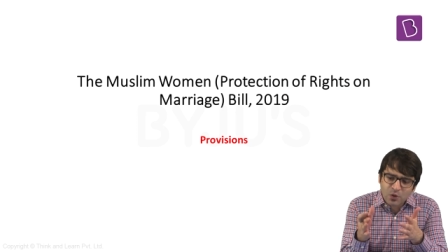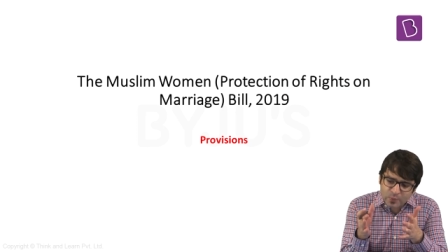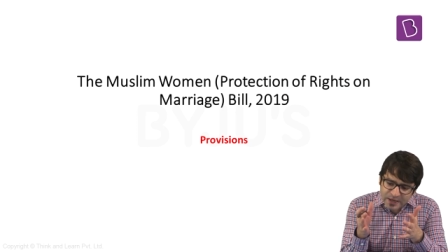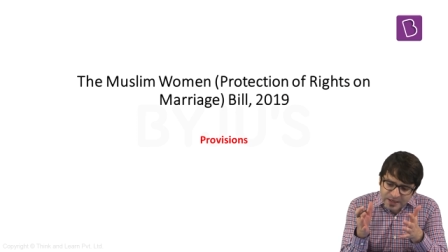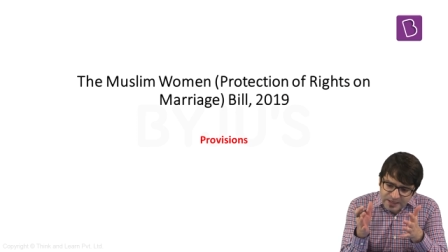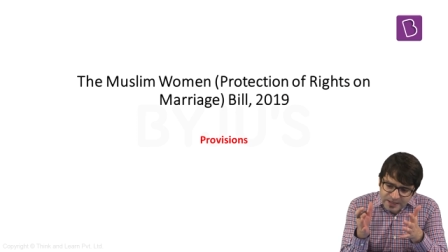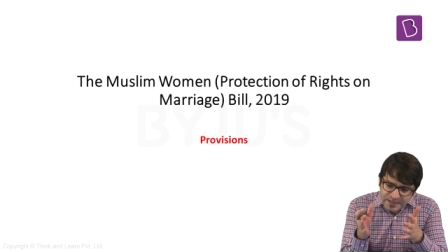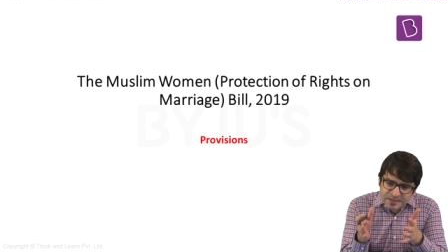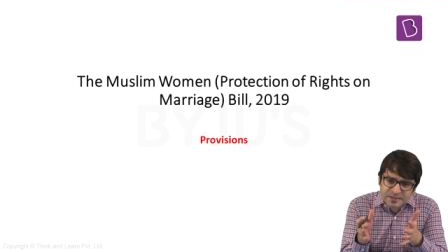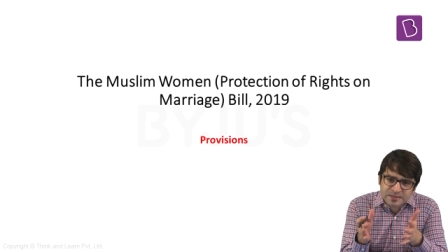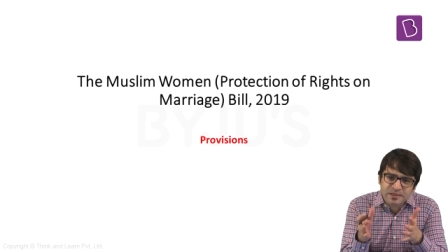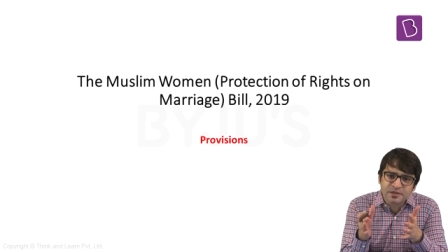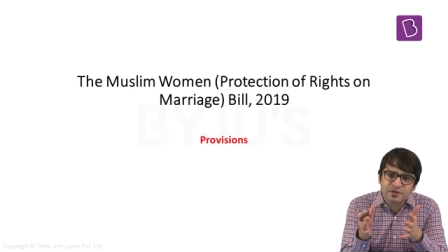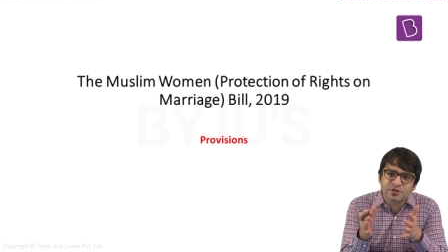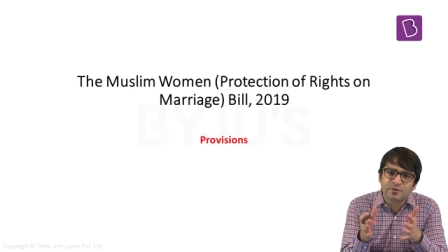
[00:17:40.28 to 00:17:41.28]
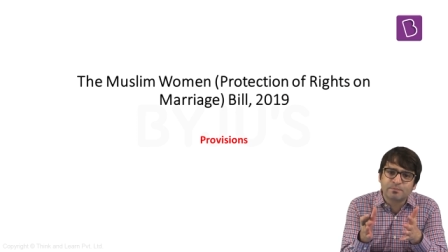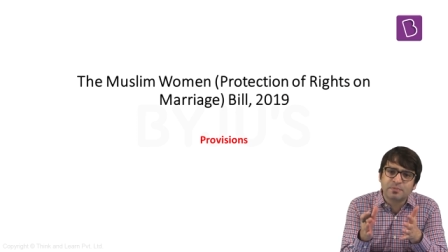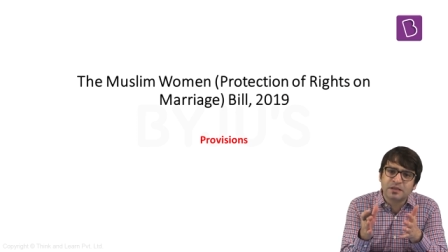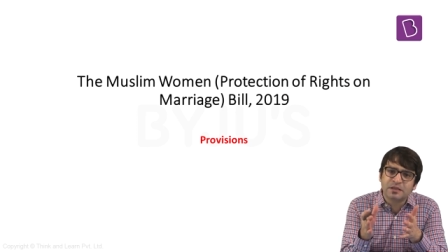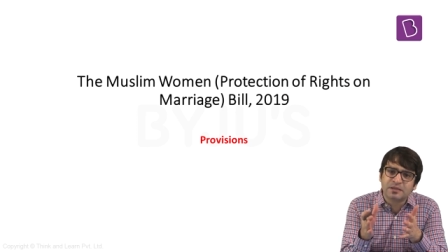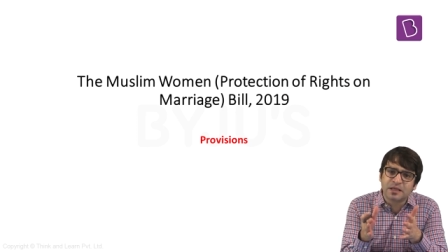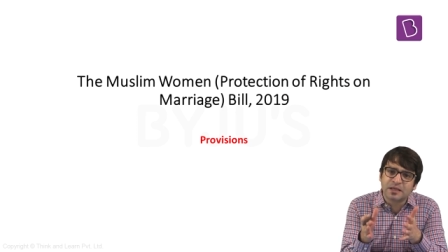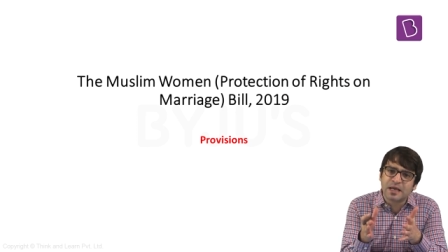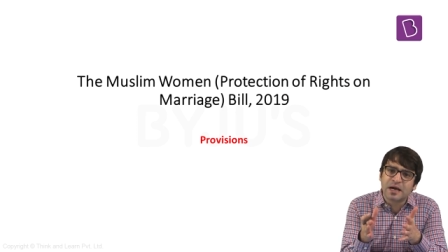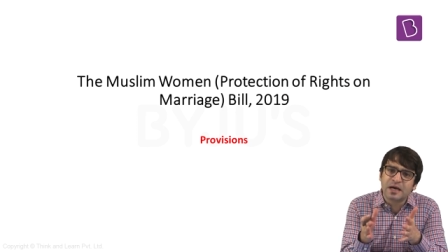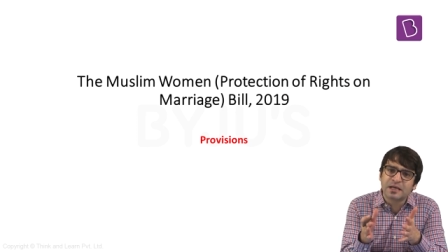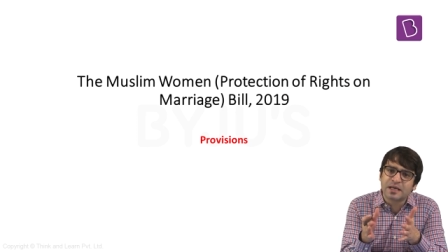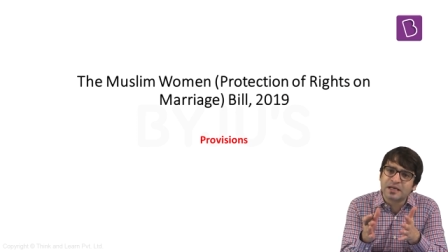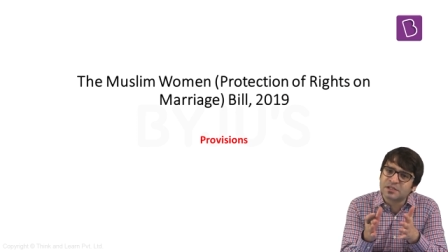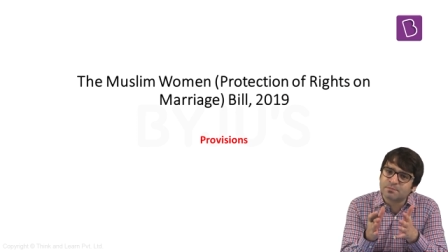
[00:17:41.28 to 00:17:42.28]
where instant triple
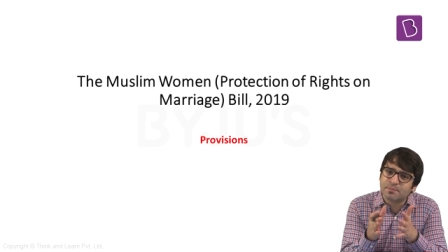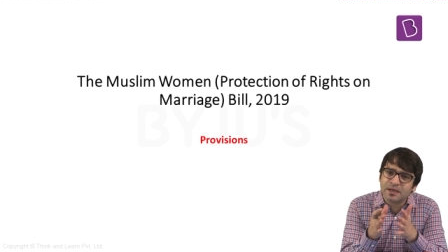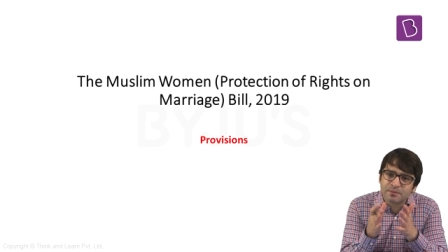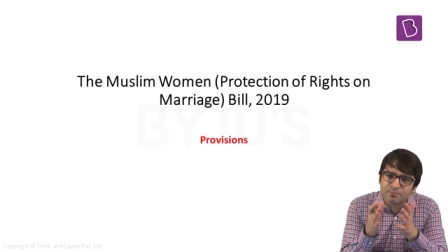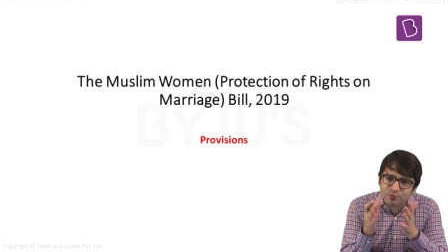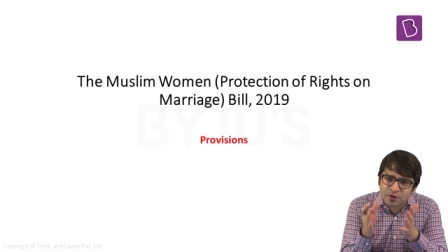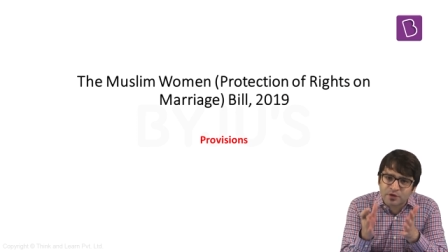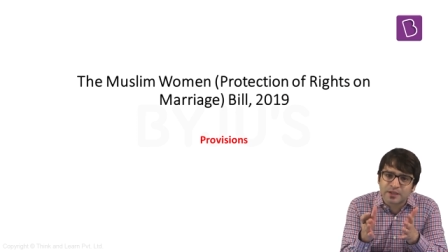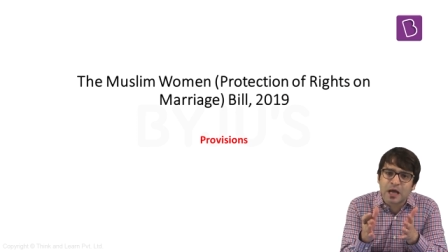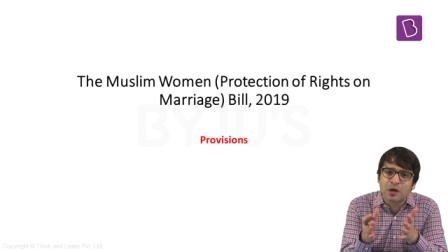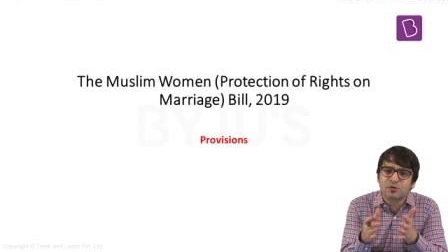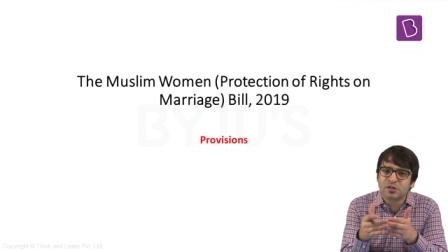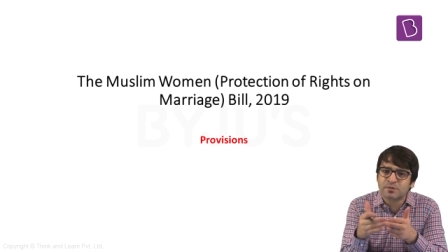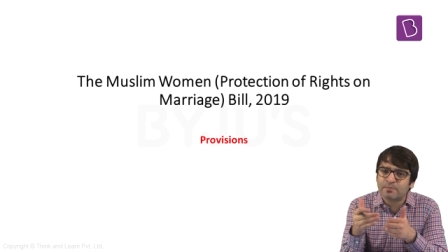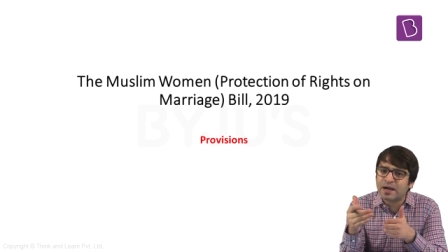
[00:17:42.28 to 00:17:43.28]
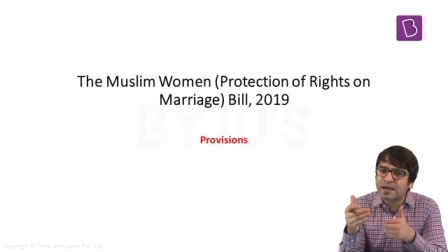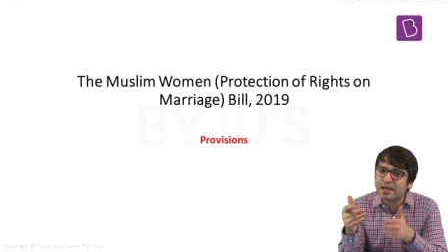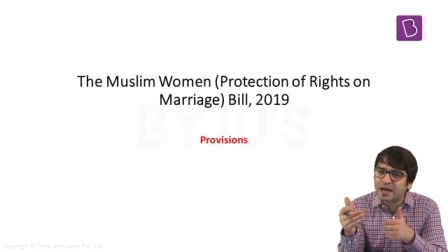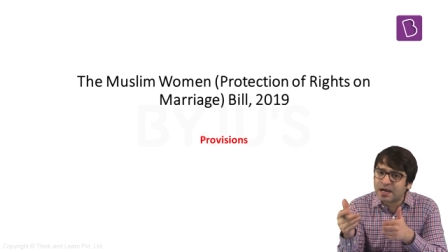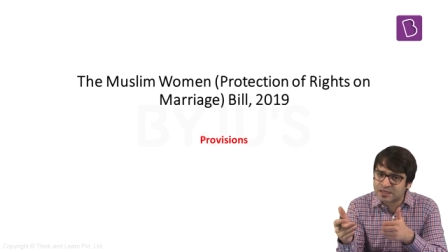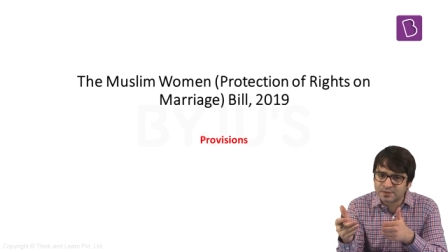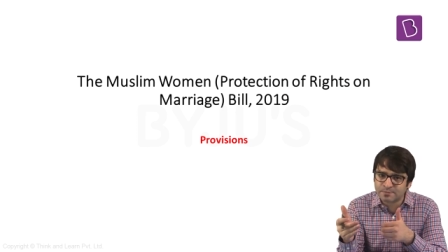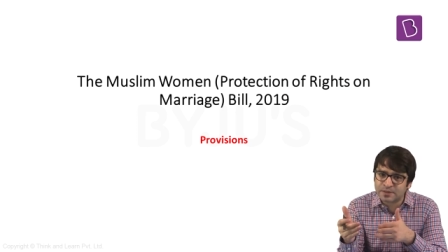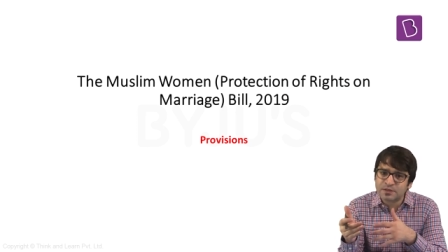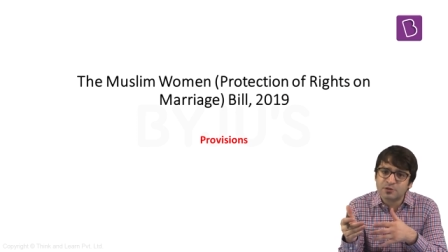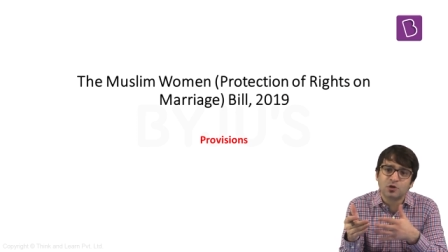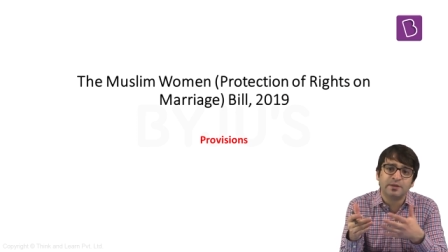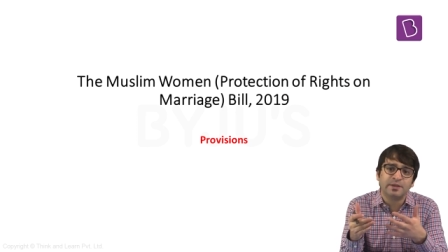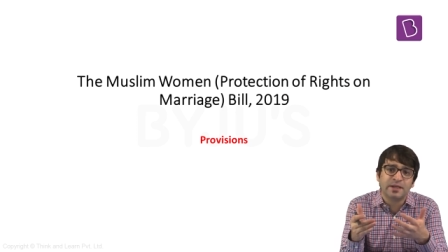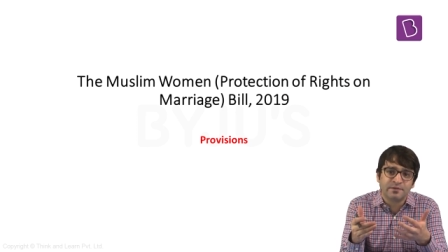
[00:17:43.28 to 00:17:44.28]
talaq has been pronounced by
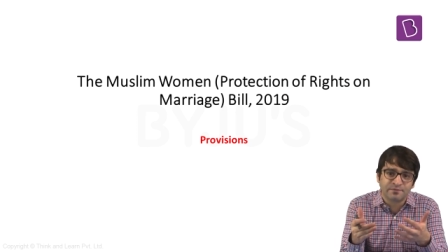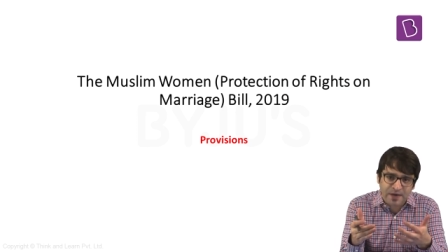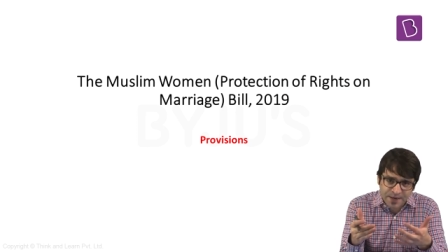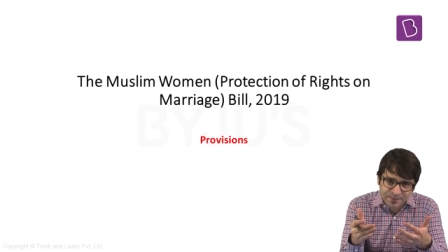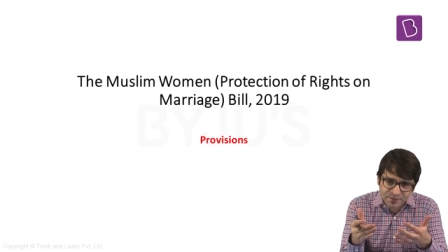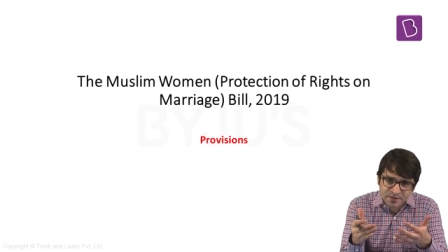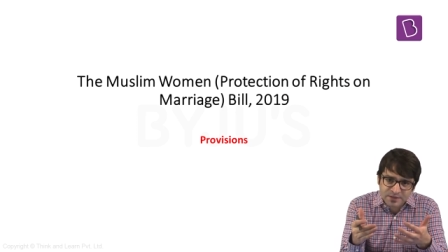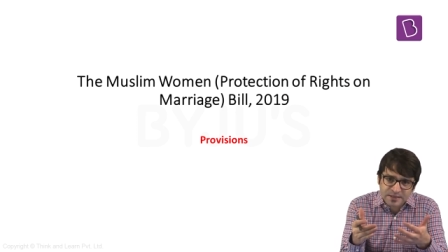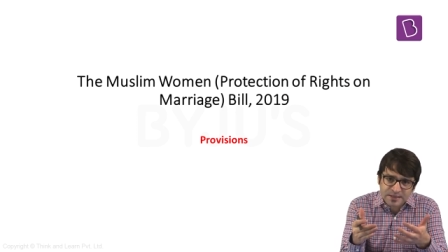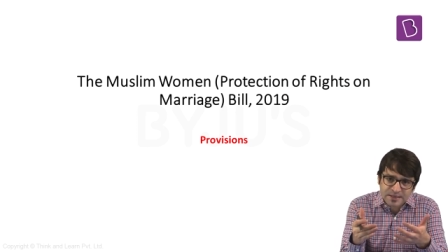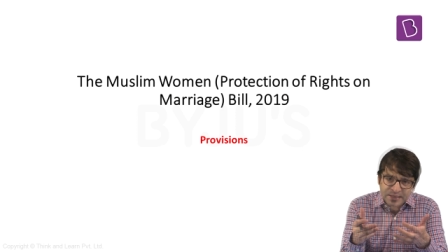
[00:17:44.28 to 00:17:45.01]
husbands on their wives.